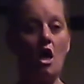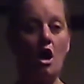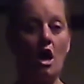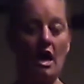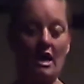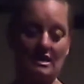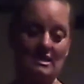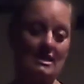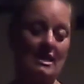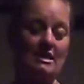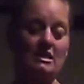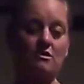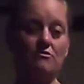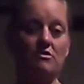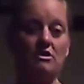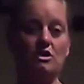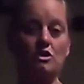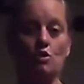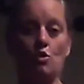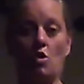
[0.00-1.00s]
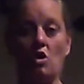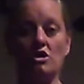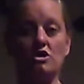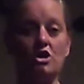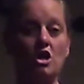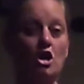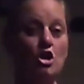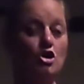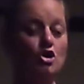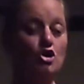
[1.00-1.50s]
accessory stores,
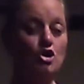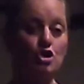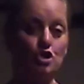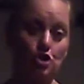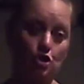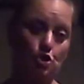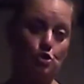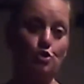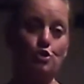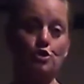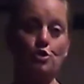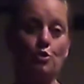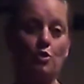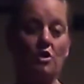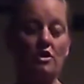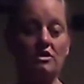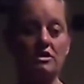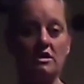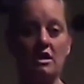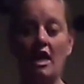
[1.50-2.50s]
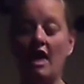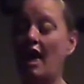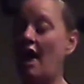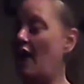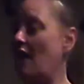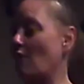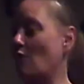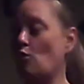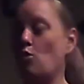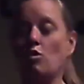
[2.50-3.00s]
shoe stores, and
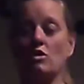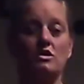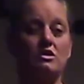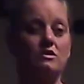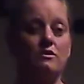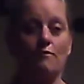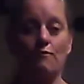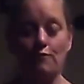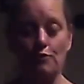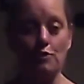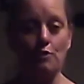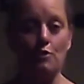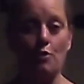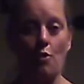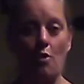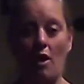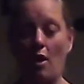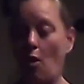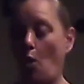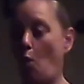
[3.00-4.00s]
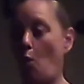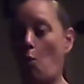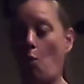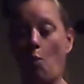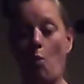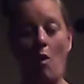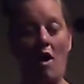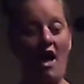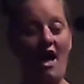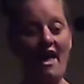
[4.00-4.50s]
of course the food court.
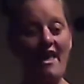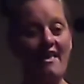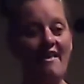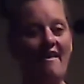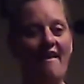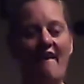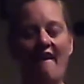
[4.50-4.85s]
Why?